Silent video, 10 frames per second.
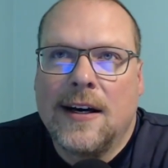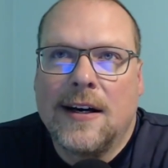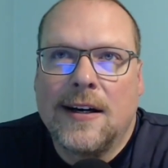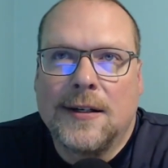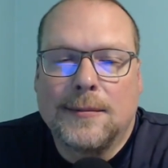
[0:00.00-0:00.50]

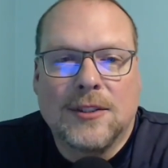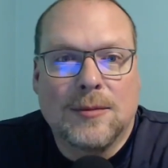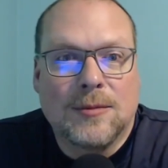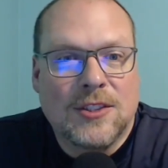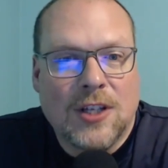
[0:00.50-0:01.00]
um,
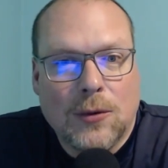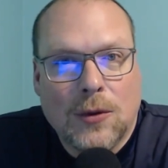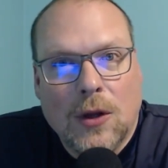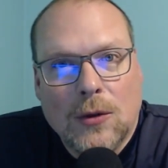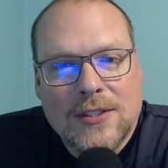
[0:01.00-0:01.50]
some
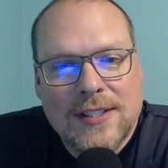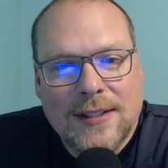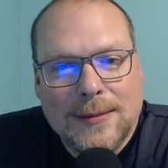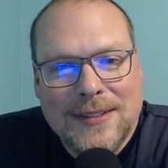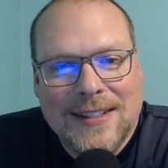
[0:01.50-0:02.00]
sucralose
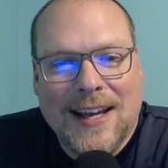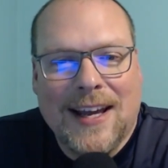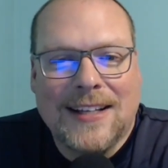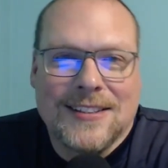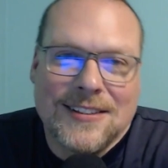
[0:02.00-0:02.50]
in them In that.